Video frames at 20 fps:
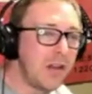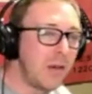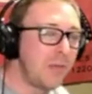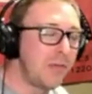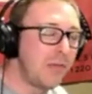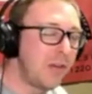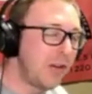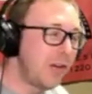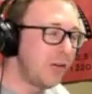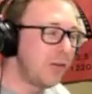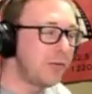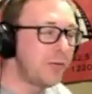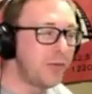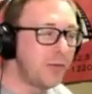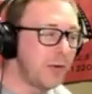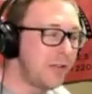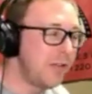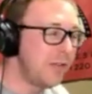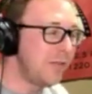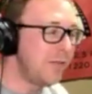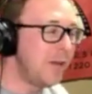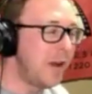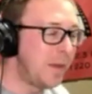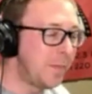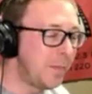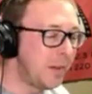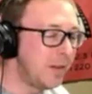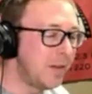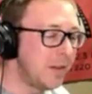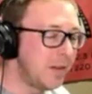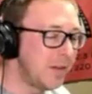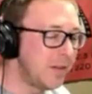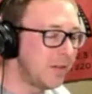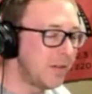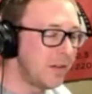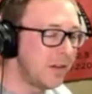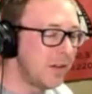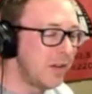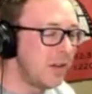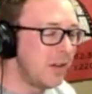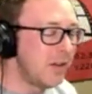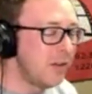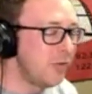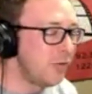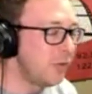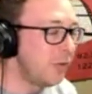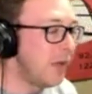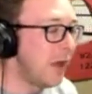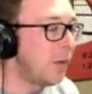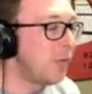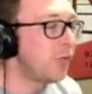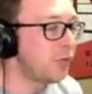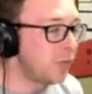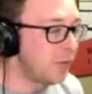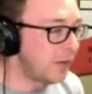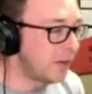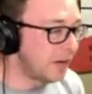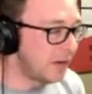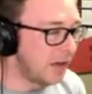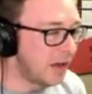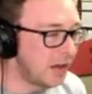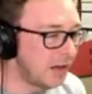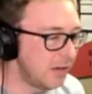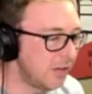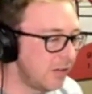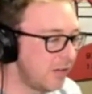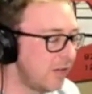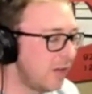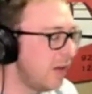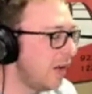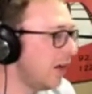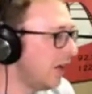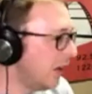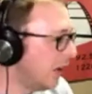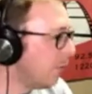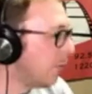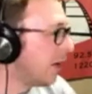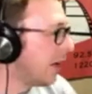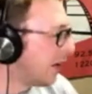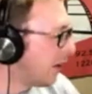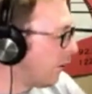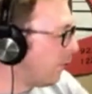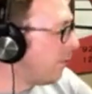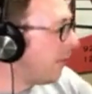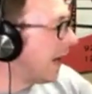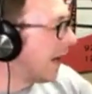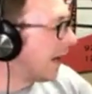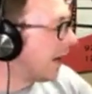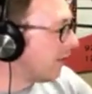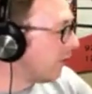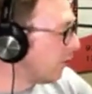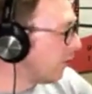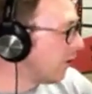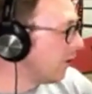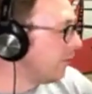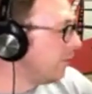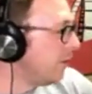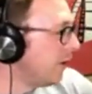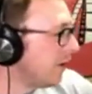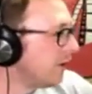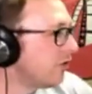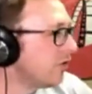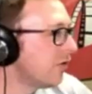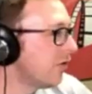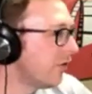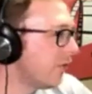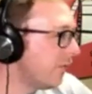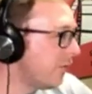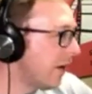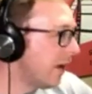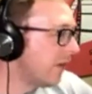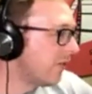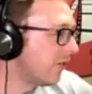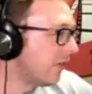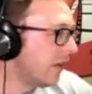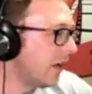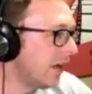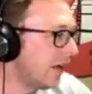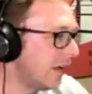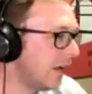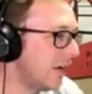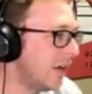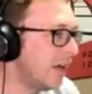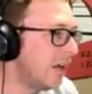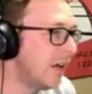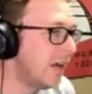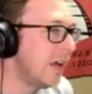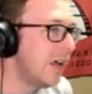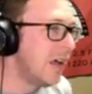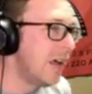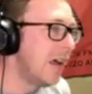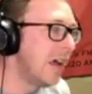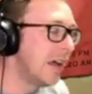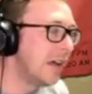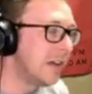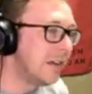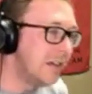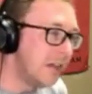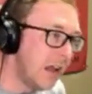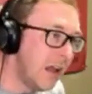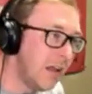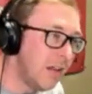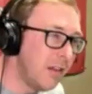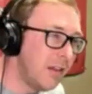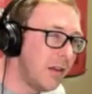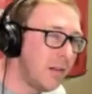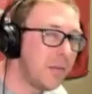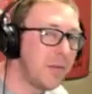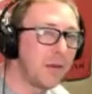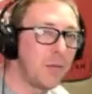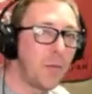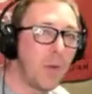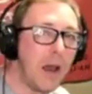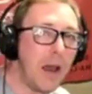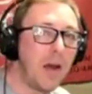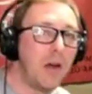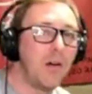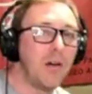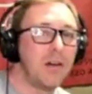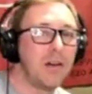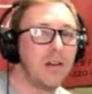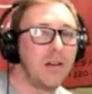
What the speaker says: I was on her friends and family list, so that was really nice. And when I go back and look at pictures of my skin, I can tell. I'm like, wow.